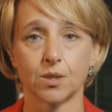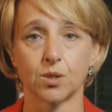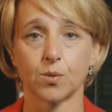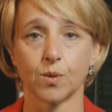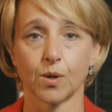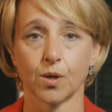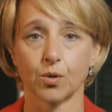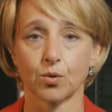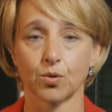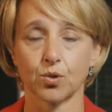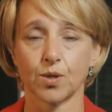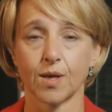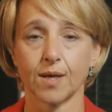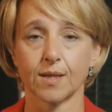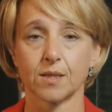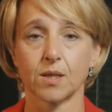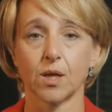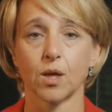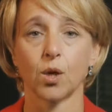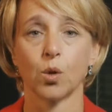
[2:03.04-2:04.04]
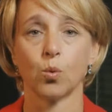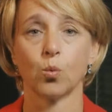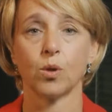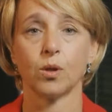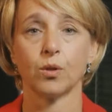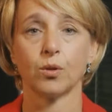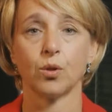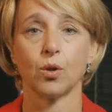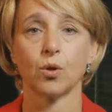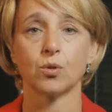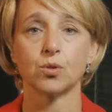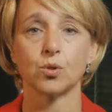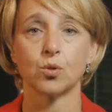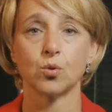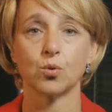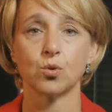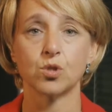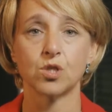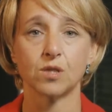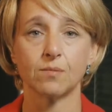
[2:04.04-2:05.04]
a contract will not
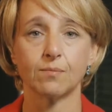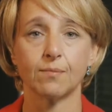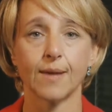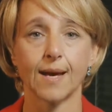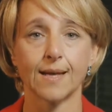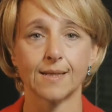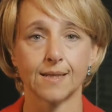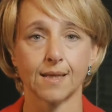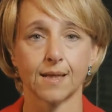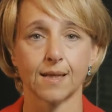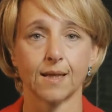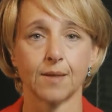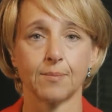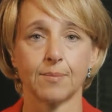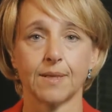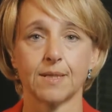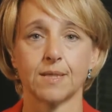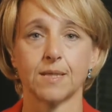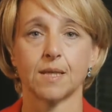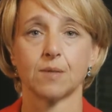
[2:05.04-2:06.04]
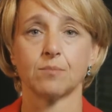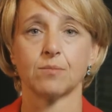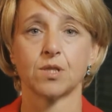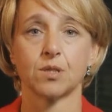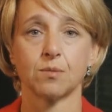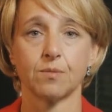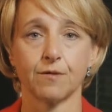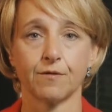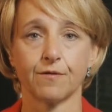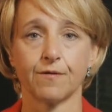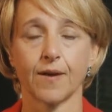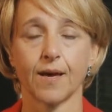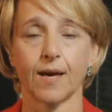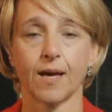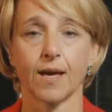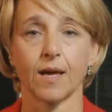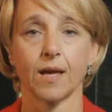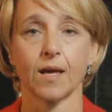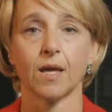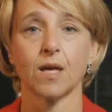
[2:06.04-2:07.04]
automatically be deemed to be
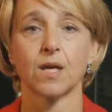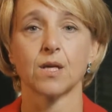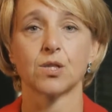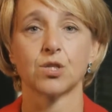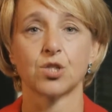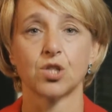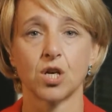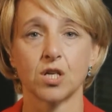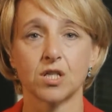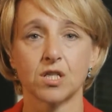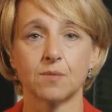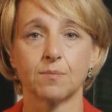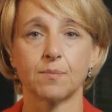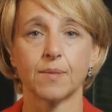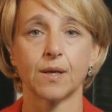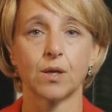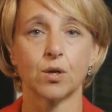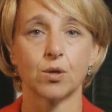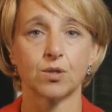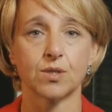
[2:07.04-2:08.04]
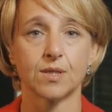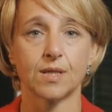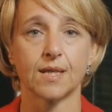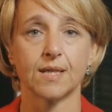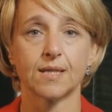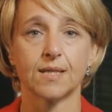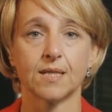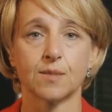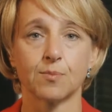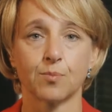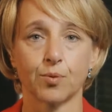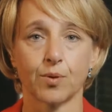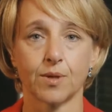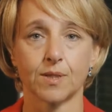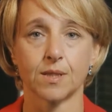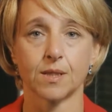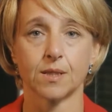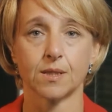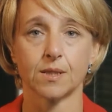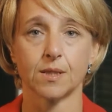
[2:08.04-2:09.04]
fair just because it is
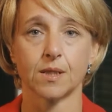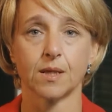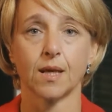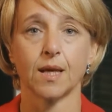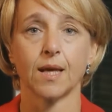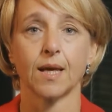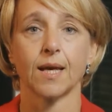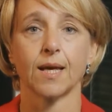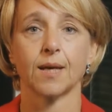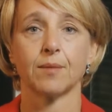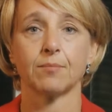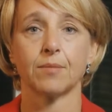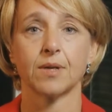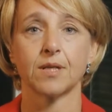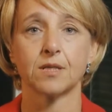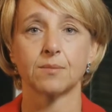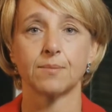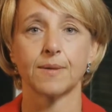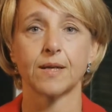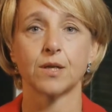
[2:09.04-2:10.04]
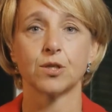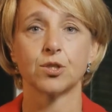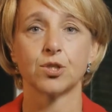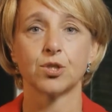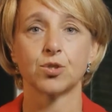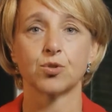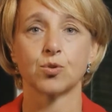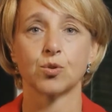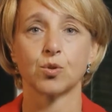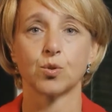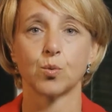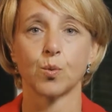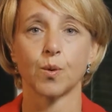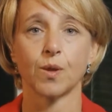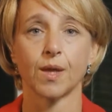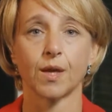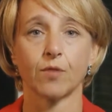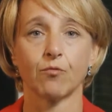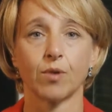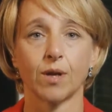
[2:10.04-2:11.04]
present. It must be construed
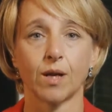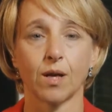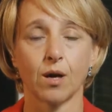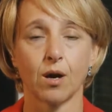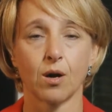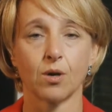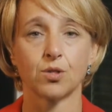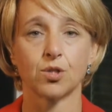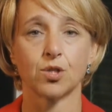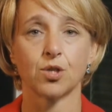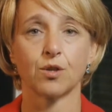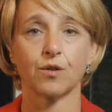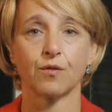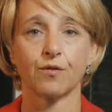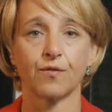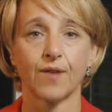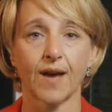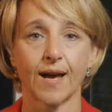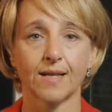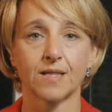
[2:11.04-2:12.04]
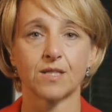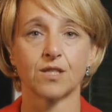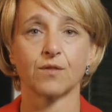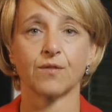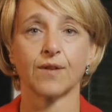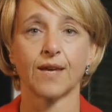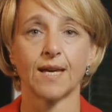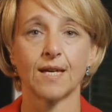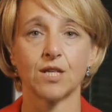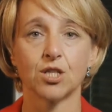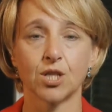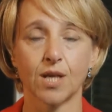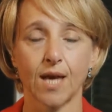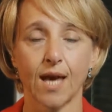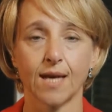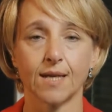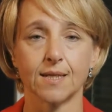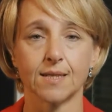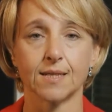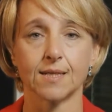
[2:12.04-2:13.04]
with regard to the facts of each
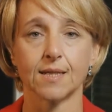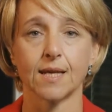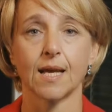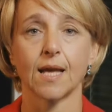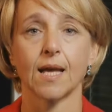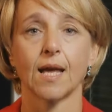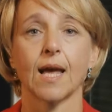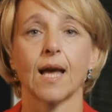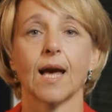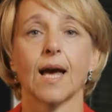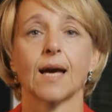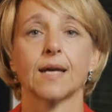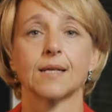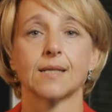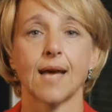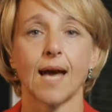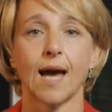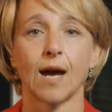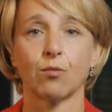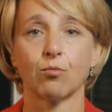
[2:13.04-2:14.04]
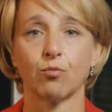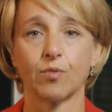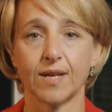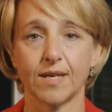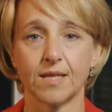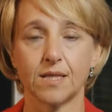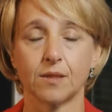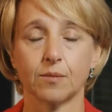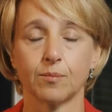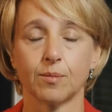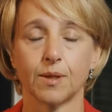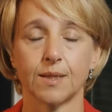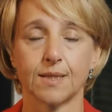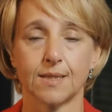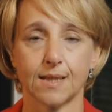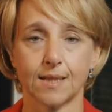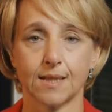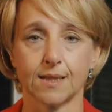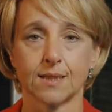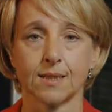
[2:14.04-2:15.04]
case and how reasonable
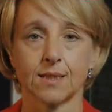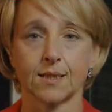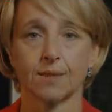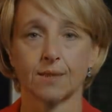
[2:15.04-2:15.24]
it is.